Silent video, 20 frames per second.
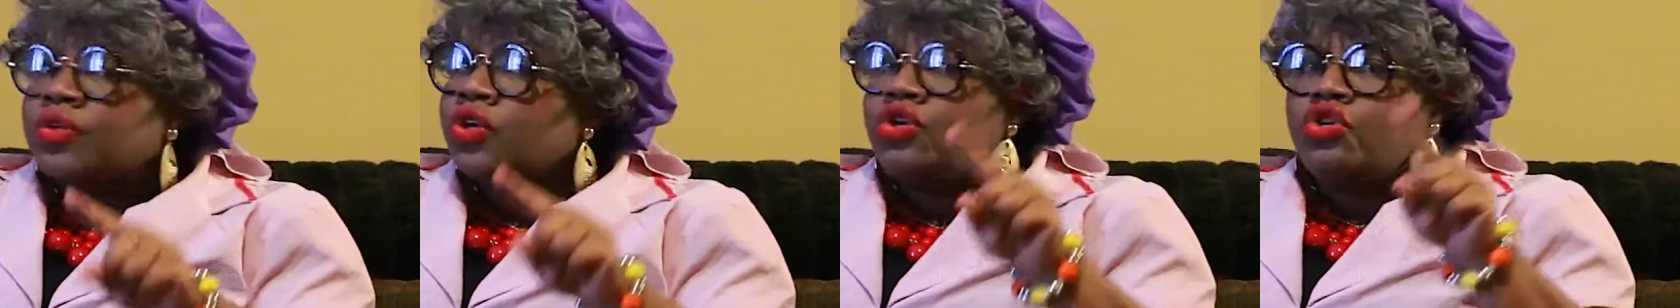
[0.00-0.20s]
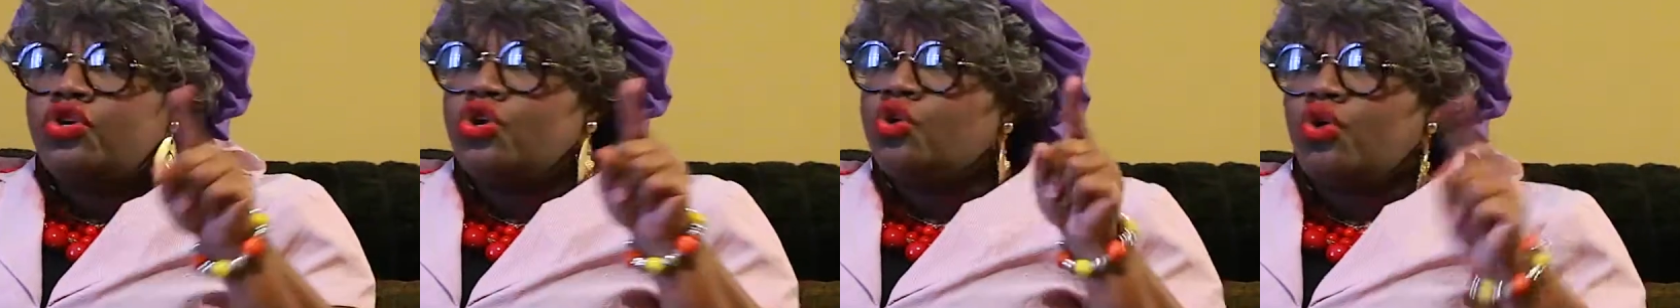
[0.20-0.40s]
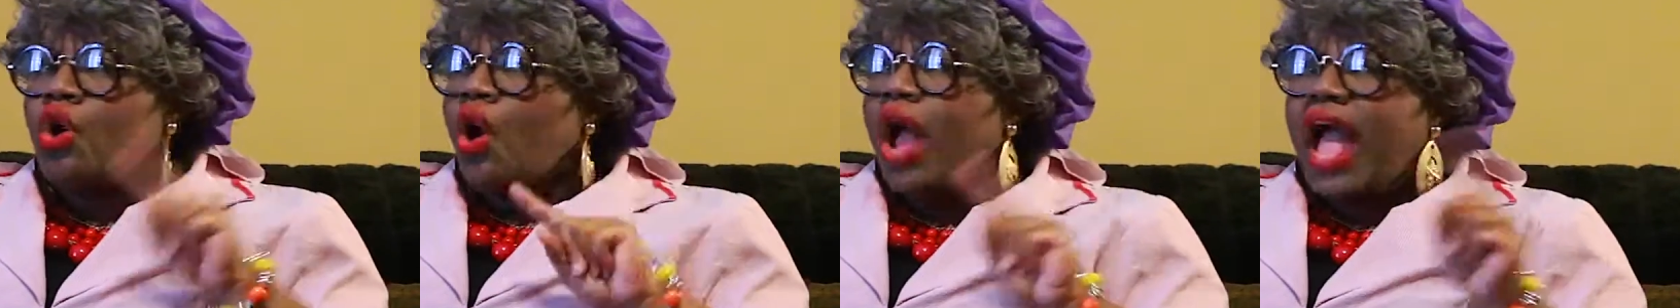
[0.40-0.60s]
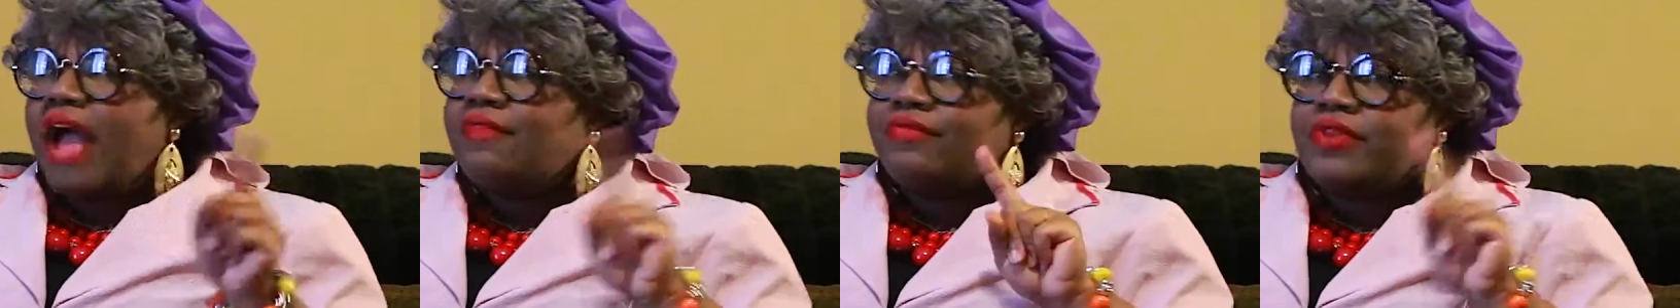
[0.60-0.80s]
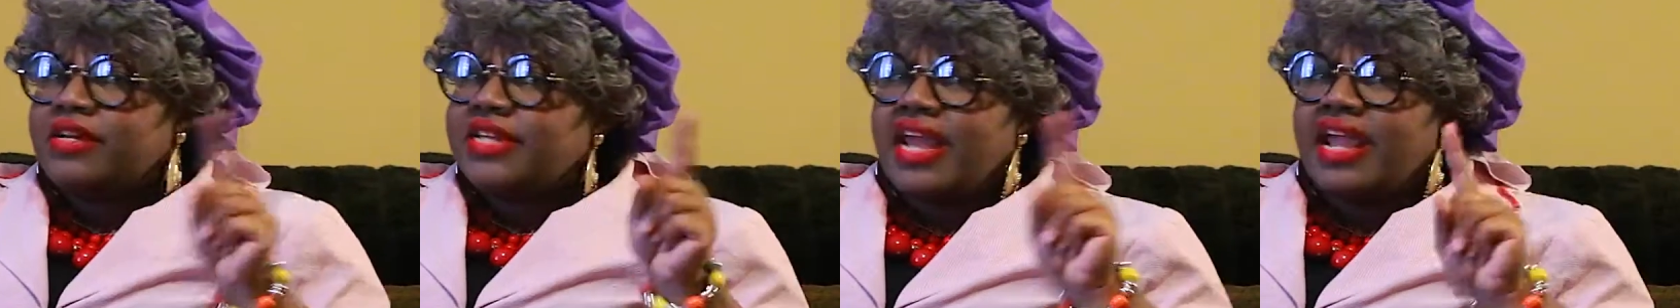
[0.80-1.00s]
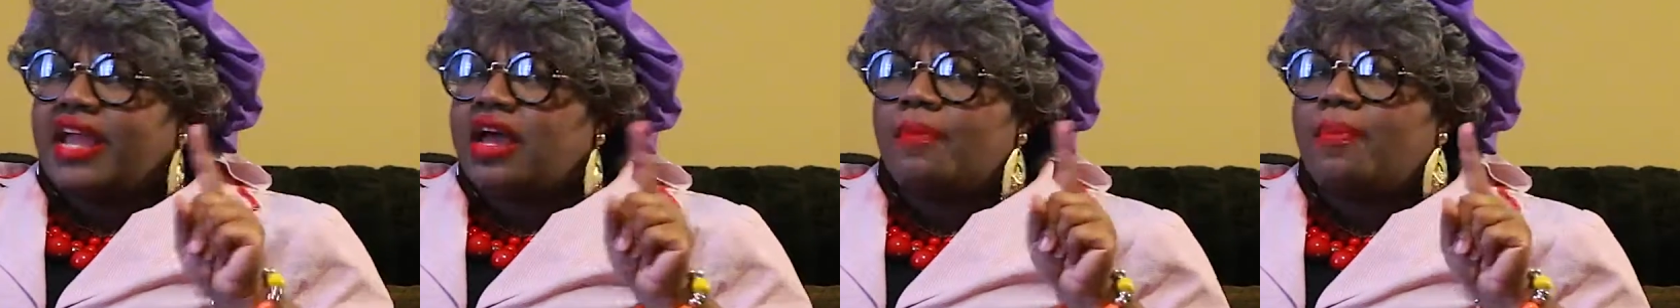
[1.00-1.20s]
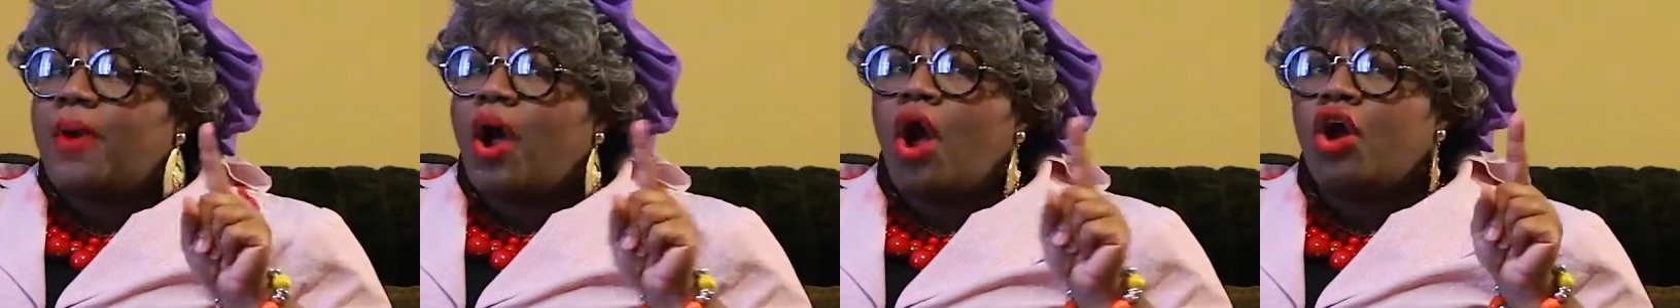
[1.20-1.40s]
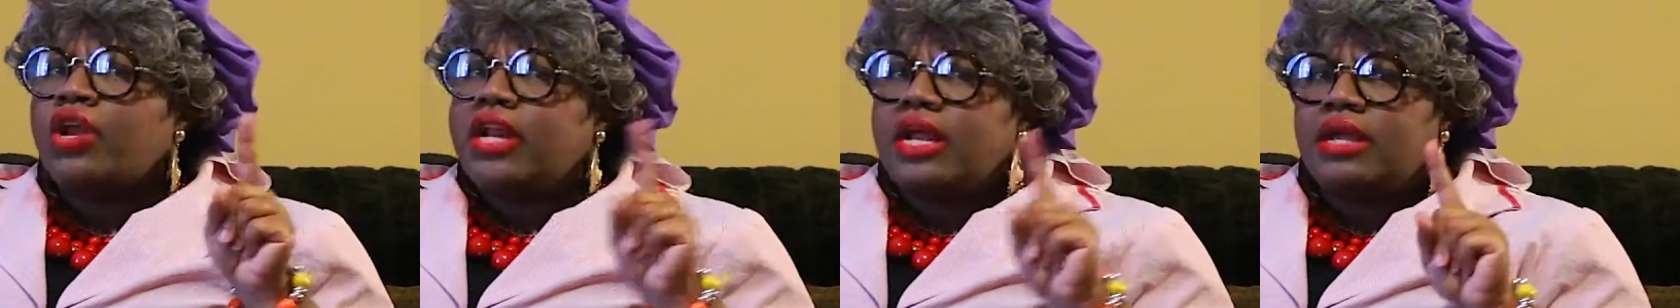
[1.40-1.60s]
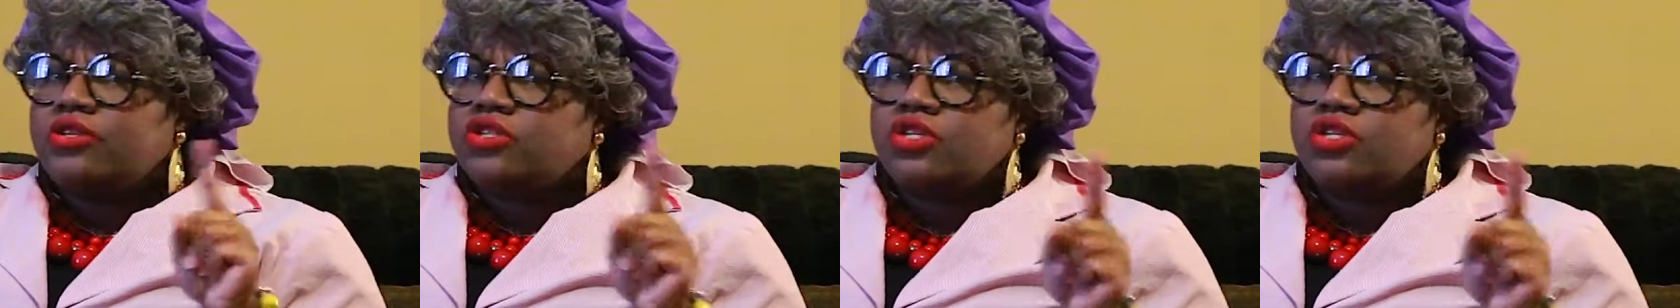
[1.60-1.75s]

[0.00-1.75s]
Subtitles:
You don't have to take up all these